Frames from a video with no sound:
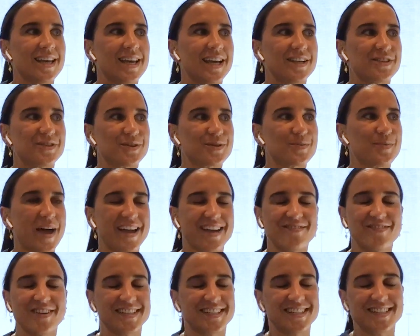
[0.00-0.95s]
And so I was
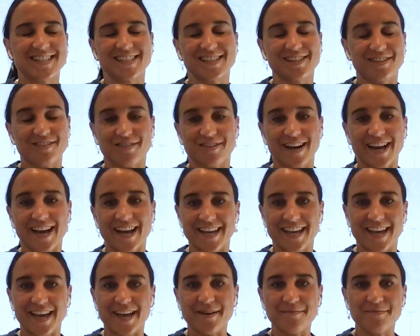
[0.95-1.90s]
packing veggies at 3
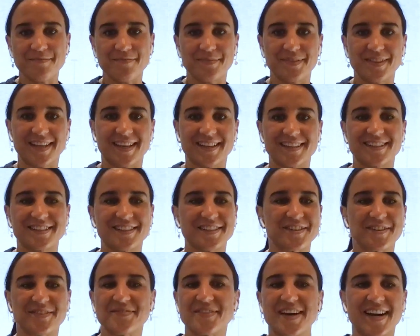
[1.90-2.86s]
a.m. That's the
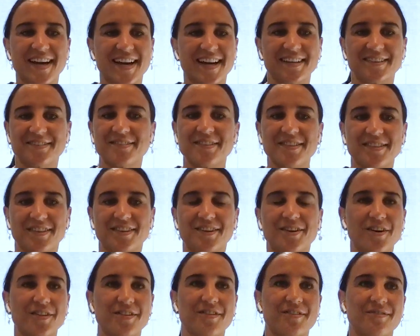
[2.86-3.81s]
job that I
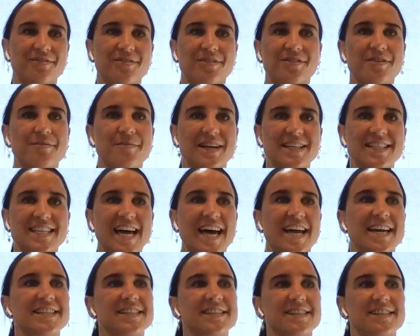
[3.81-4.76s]
got through my
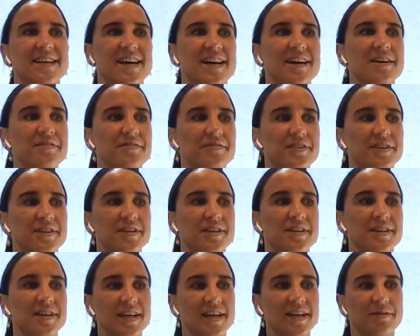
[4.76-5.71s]
dad and stuff.
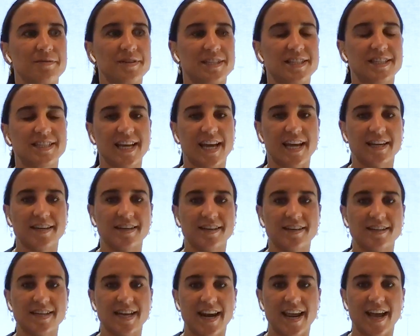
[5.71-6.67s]
And it was
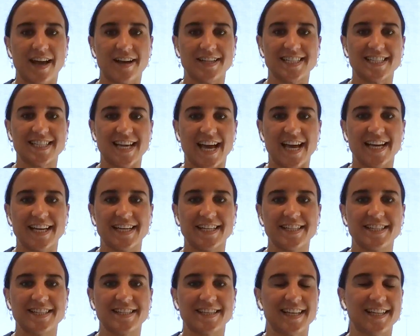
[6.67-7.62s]
10-hour
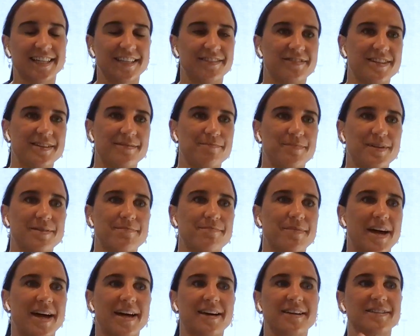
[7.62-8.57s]
days, like lifting big
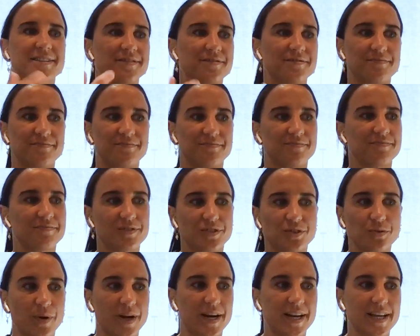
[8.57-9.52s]
bags of
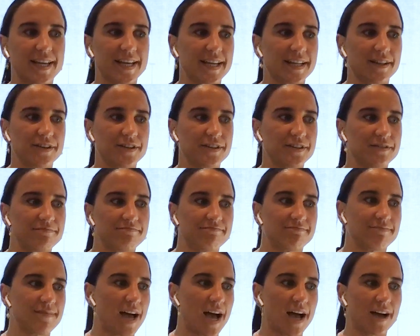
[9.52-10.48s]
20-kilo
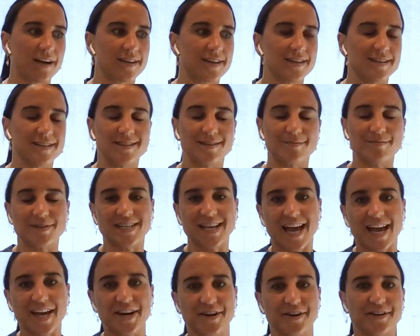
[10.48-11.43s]
onions and
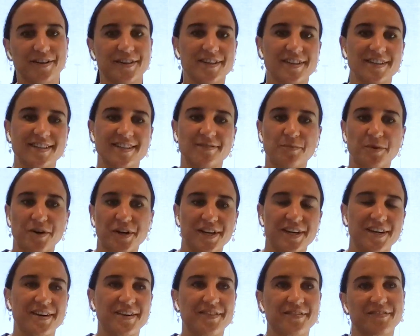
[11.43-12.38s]
potatoes and
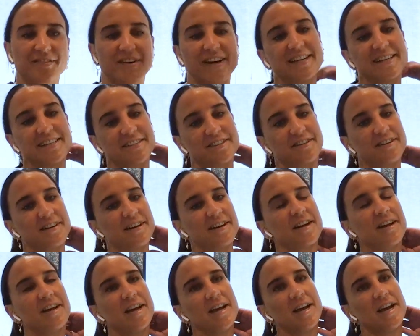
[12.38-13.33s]
working in a freezer. And